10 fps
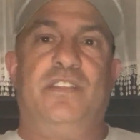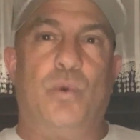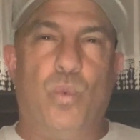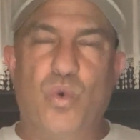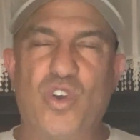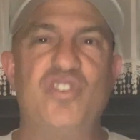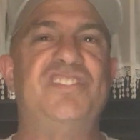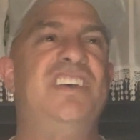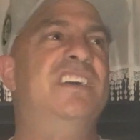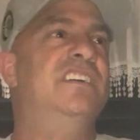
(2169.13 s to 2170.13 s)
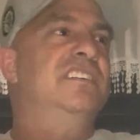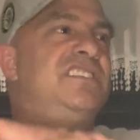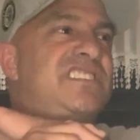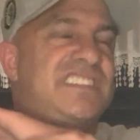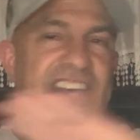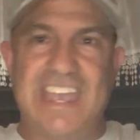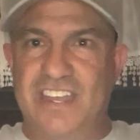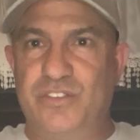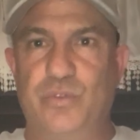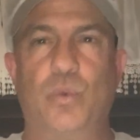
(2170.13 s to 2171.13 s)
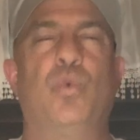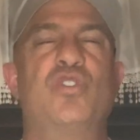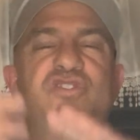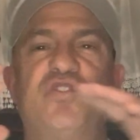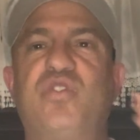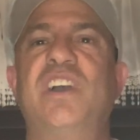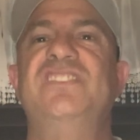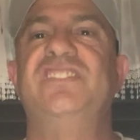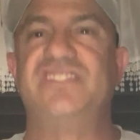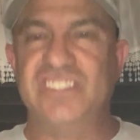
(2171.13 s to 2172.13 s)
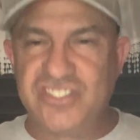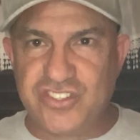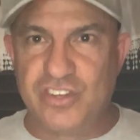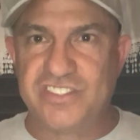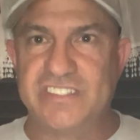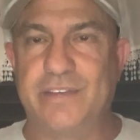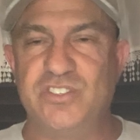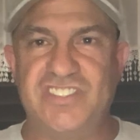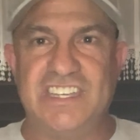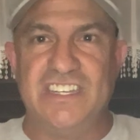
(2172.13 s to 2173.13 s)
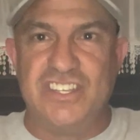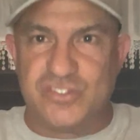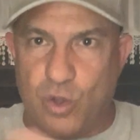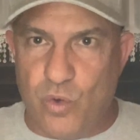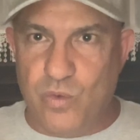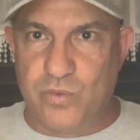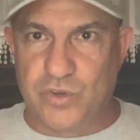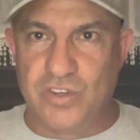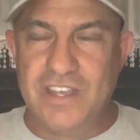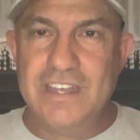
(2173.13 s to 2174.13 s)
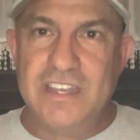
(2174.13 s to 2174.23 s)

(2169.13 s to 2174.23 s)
the worst scandal, the worst crisis this church has ever seen is over.